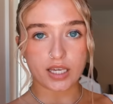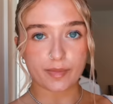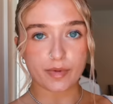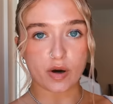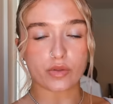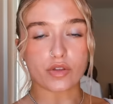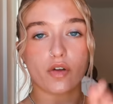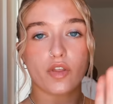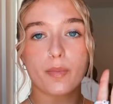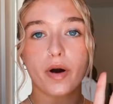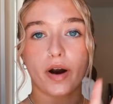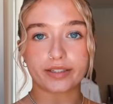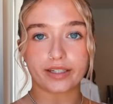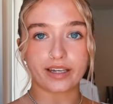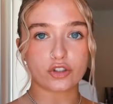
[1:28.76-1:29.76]
email with all the
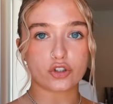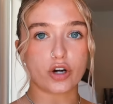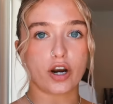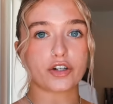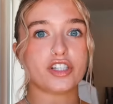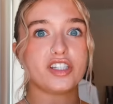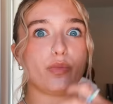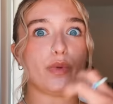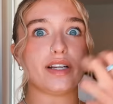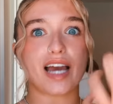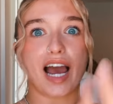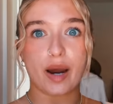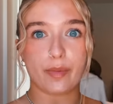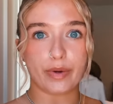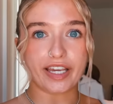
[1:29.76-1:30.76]
parking instructions and what
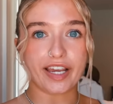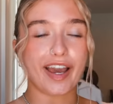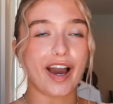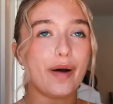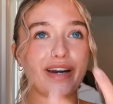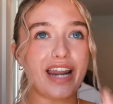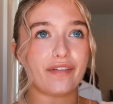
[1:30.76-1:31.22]
time we can go and